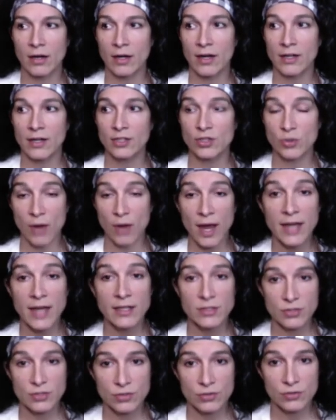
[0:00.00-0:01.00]
trying to
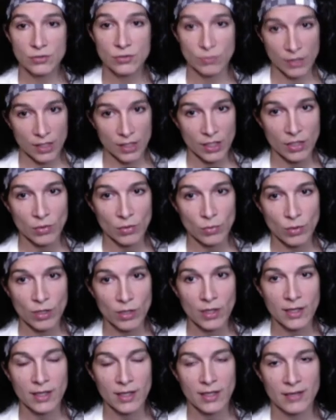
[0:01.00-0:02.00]
do really good
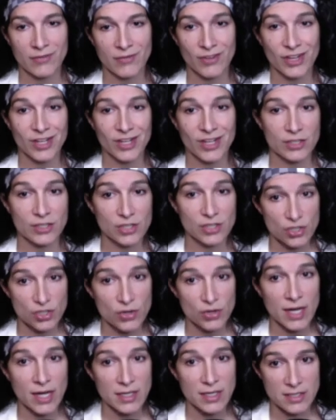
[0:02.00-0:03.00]
work in a very
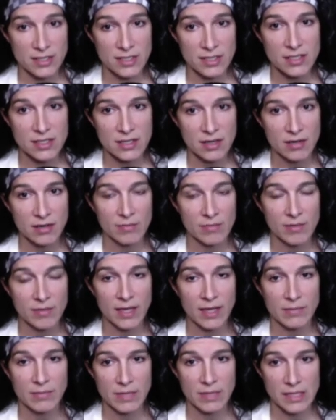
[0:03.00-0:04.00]
constrained system that
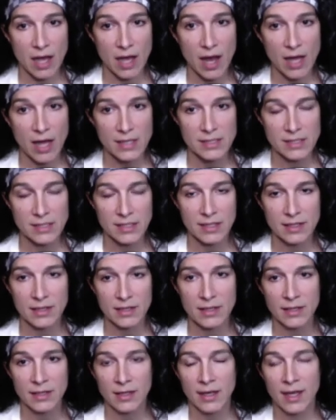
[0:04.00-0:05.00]
can be toxic.
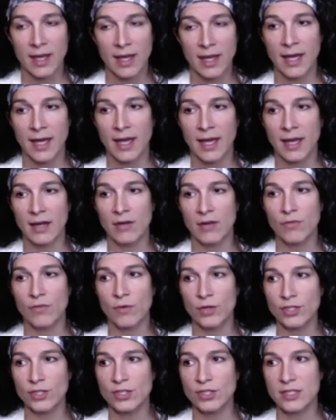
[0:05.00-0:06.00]
And
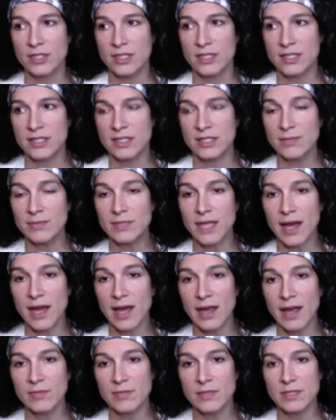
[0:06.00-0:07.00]
unfortunately,
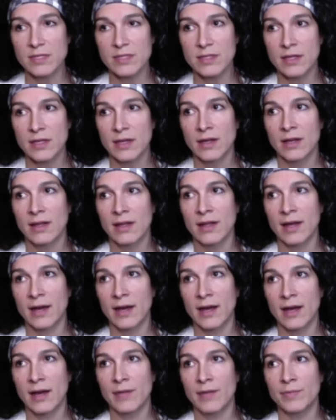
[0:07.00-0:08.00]
sometimes
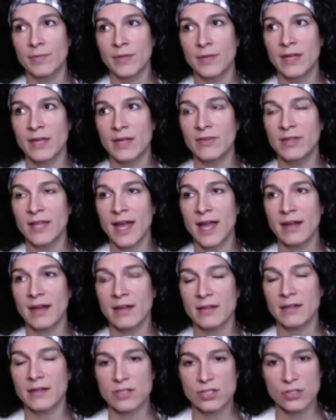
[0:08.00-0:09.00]
even that
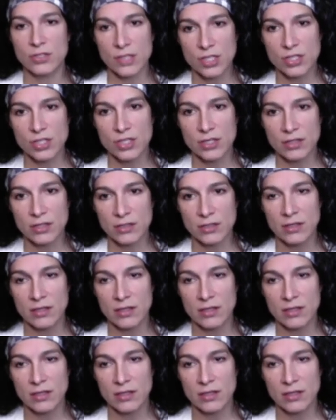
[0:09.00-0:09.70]
constriction